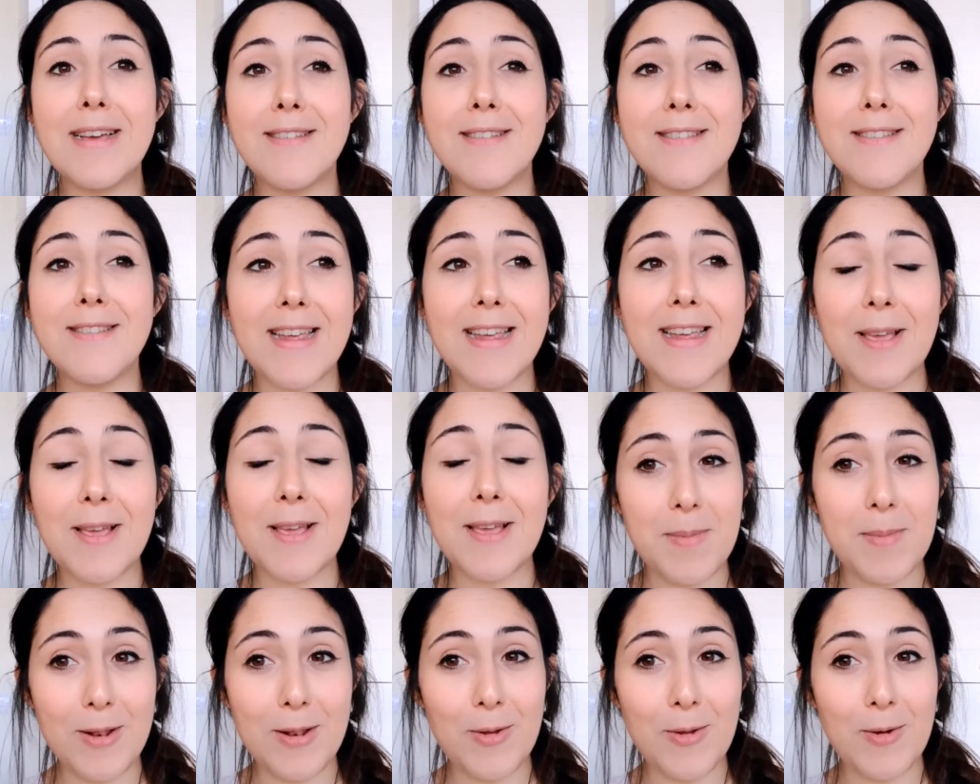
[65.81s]
It's
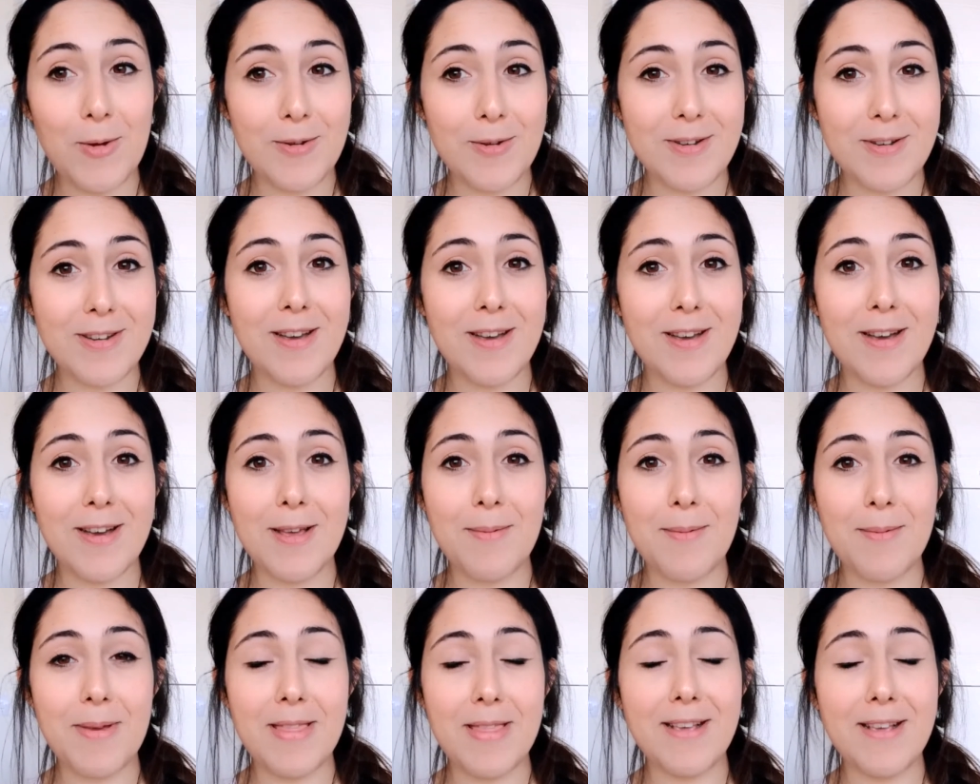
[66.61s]
taken me a long
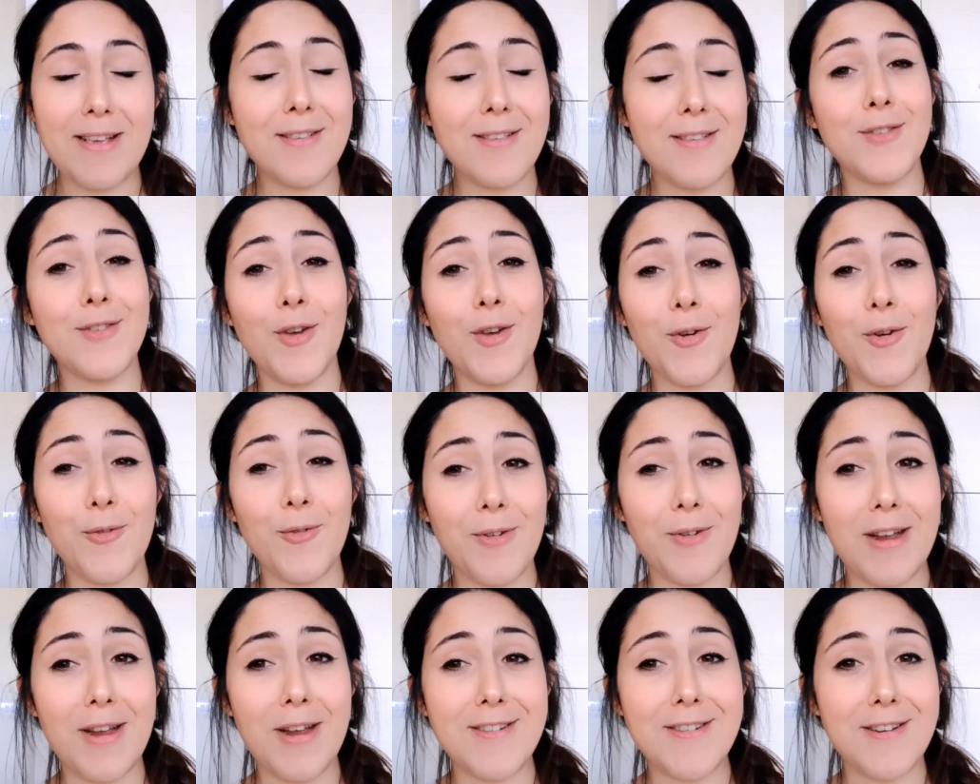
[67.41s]
time and they're so
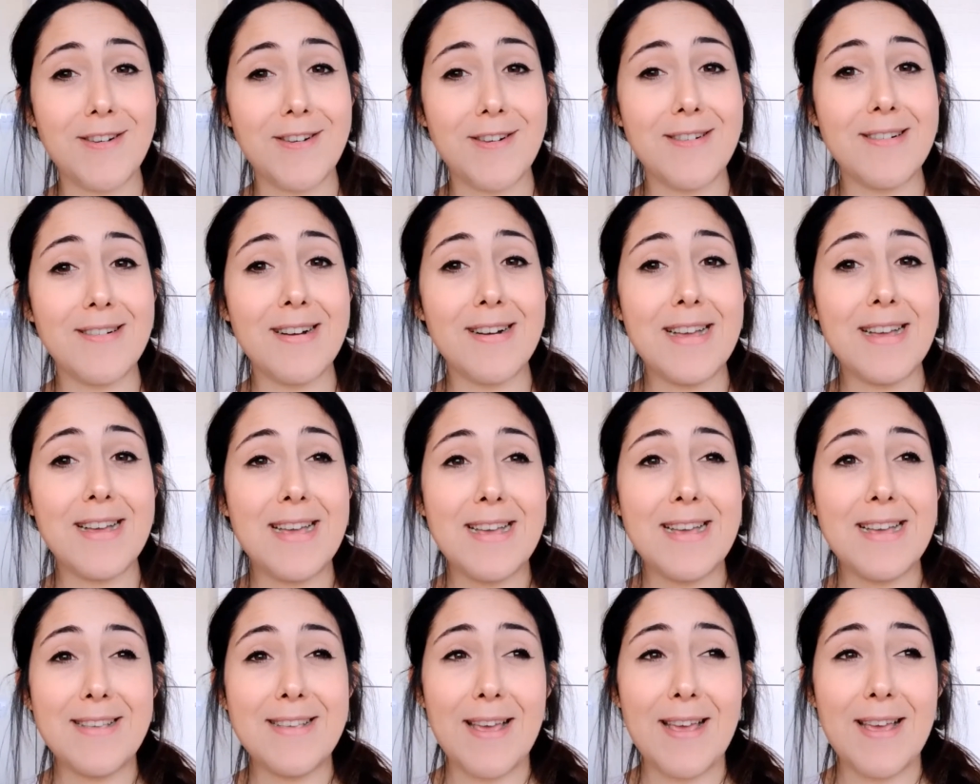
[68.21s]
fragile,
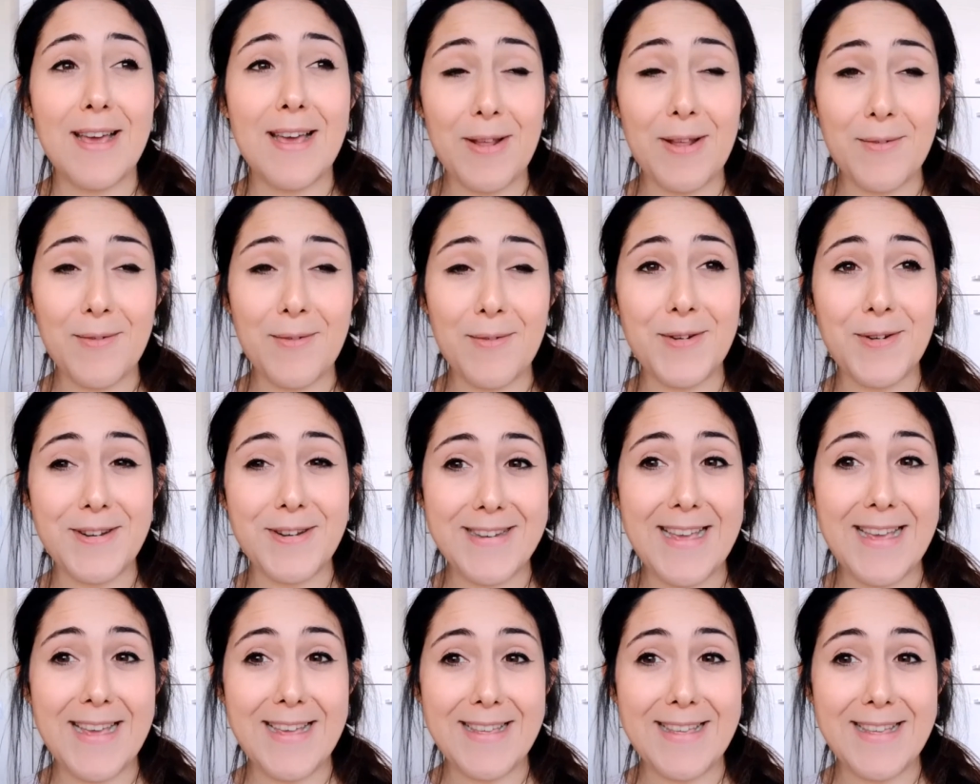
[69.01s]
and I've got to
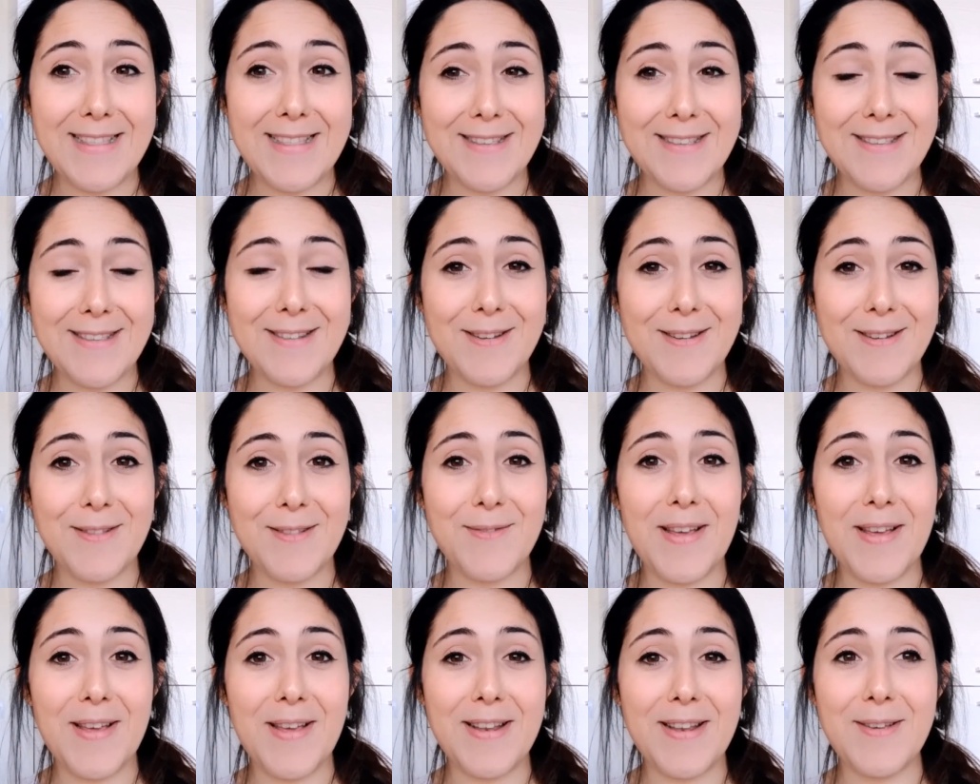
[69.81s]
take this to the
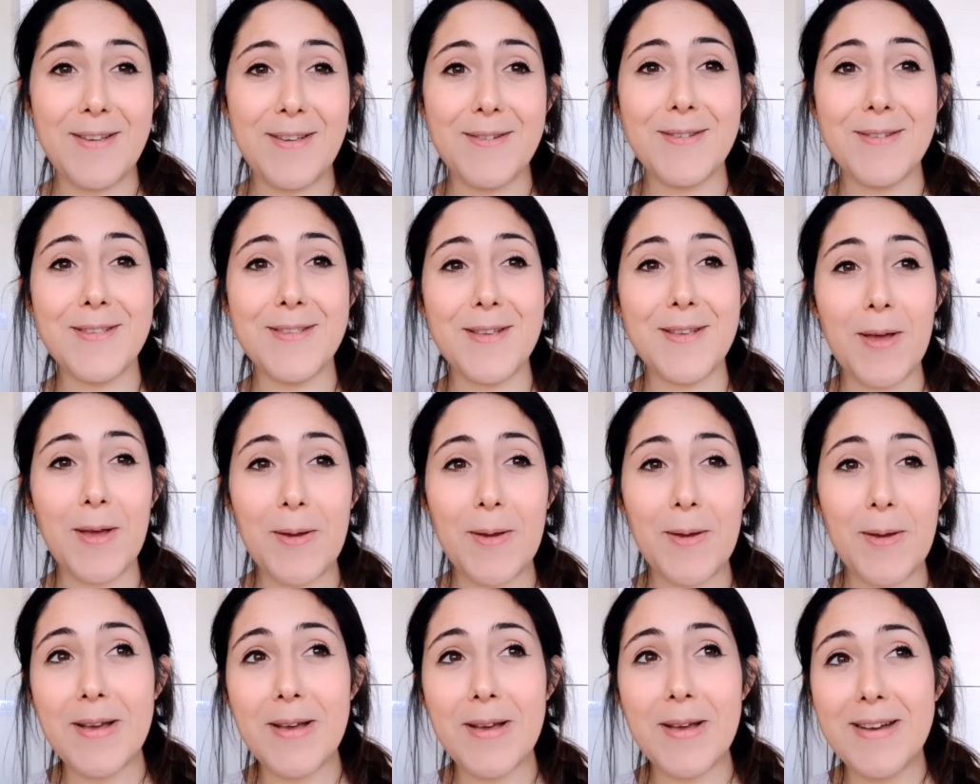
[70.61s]
venue.
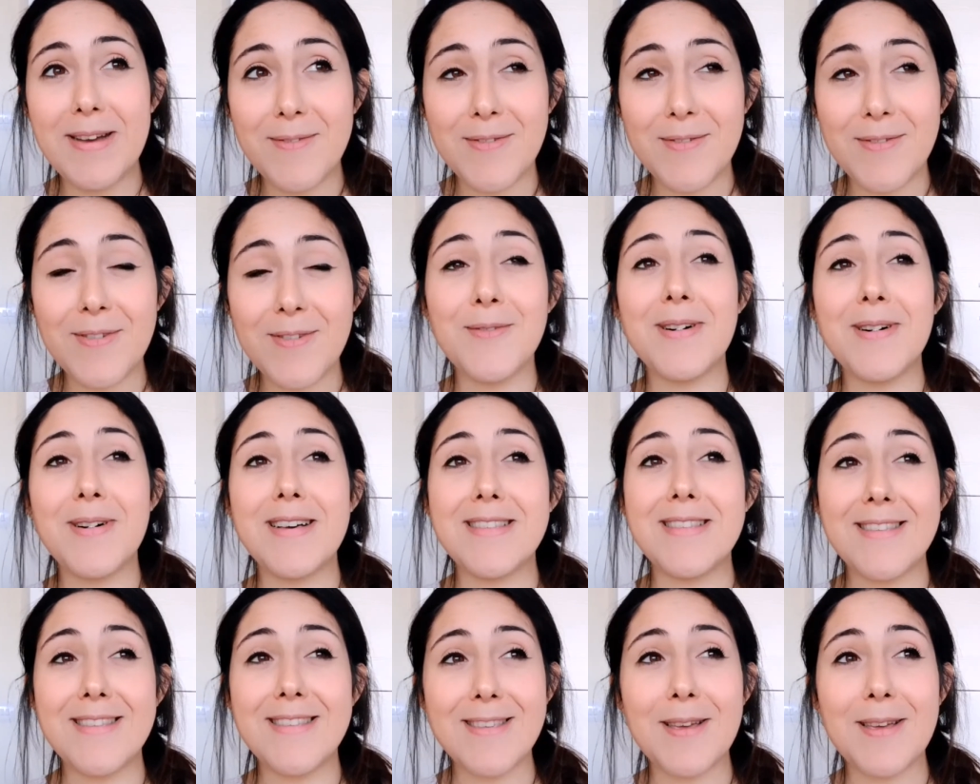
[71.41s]
So for
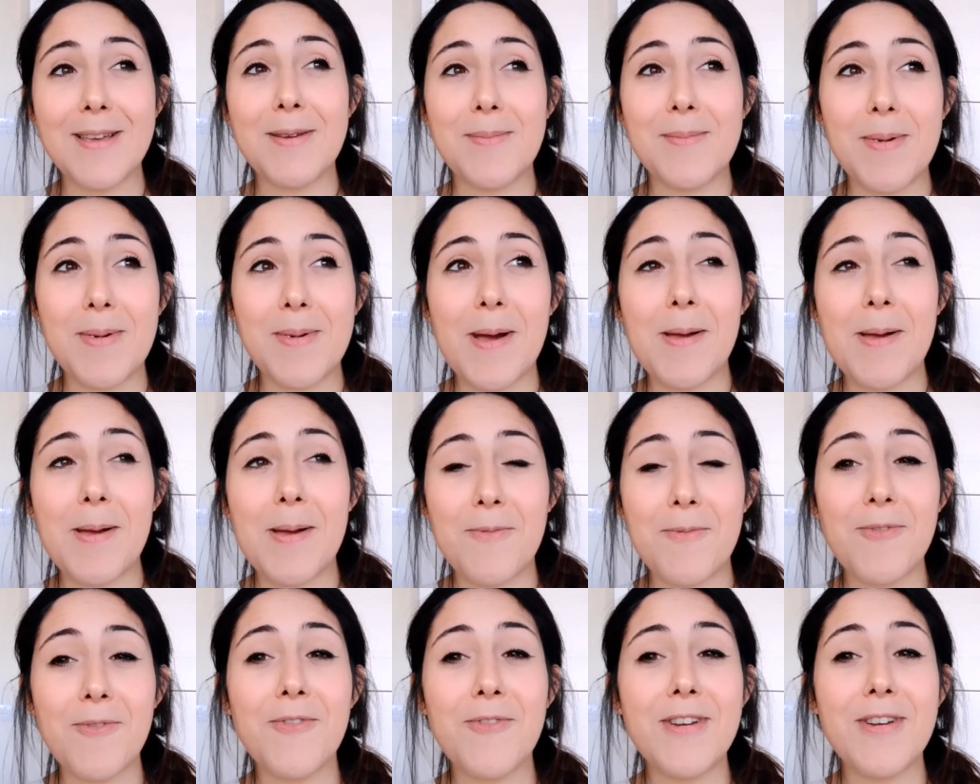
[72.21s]
once I'm
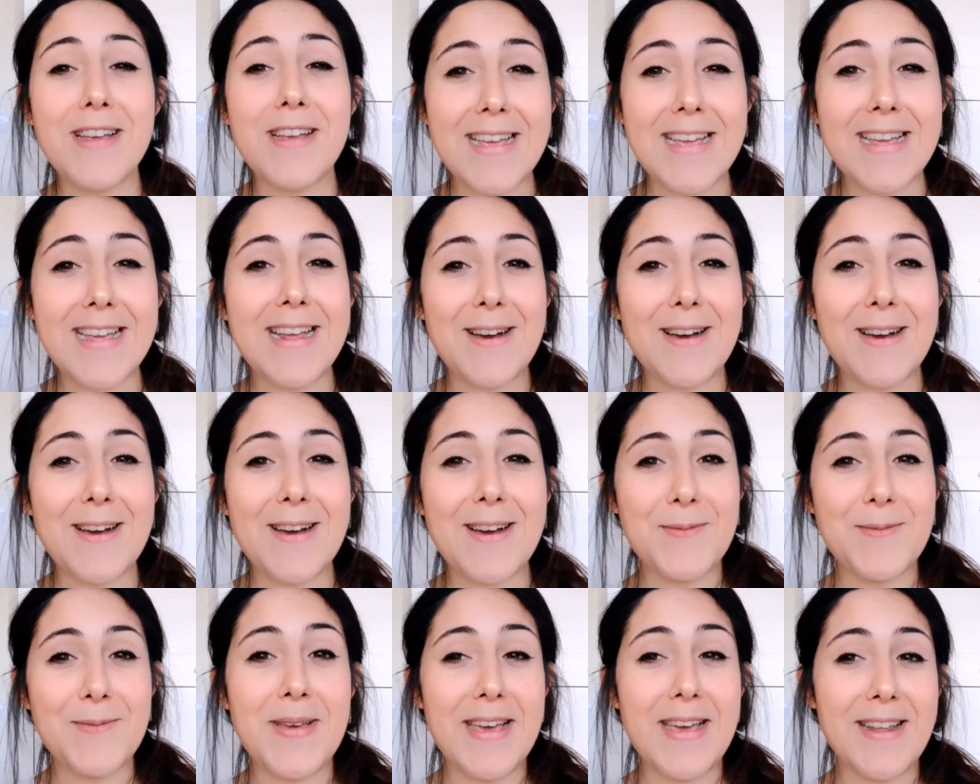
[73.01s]
freaking out
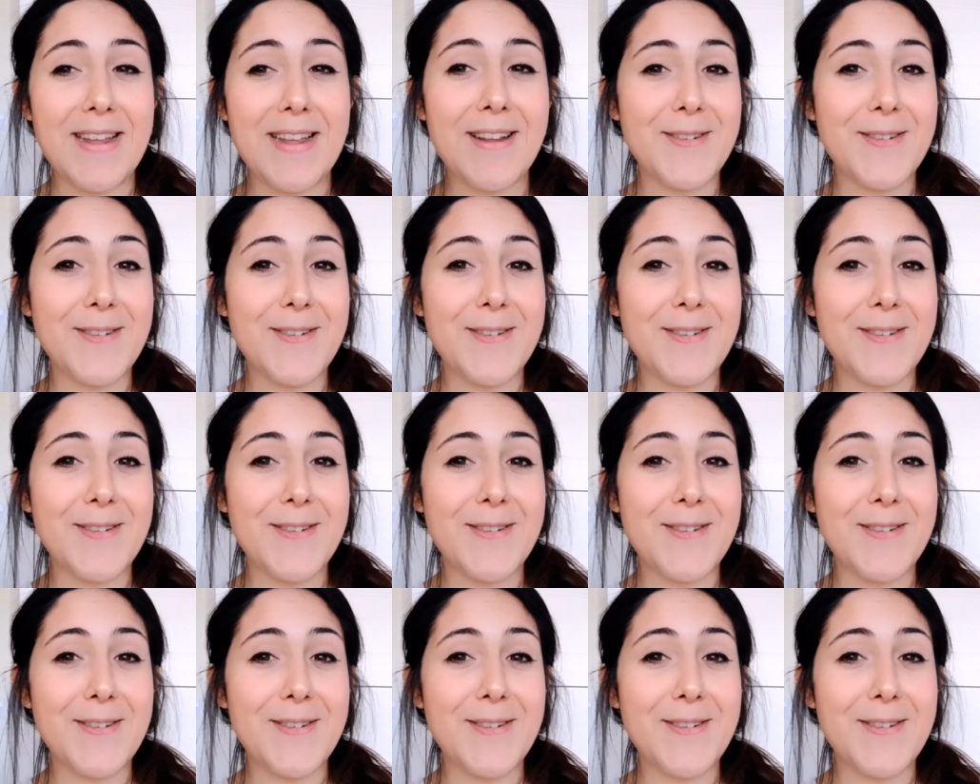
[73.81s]
a bit.